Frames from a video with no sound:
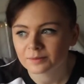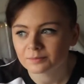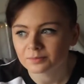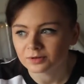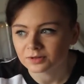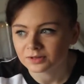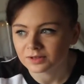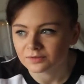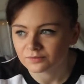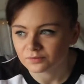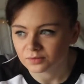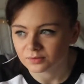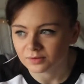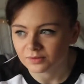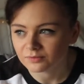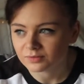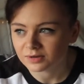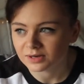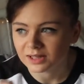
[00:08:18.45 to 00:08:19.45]
putting it through
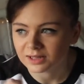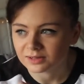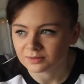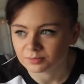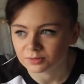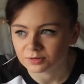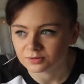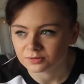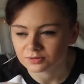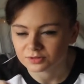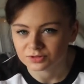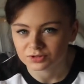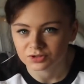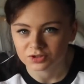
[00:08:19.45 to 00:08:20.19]
every letterbox,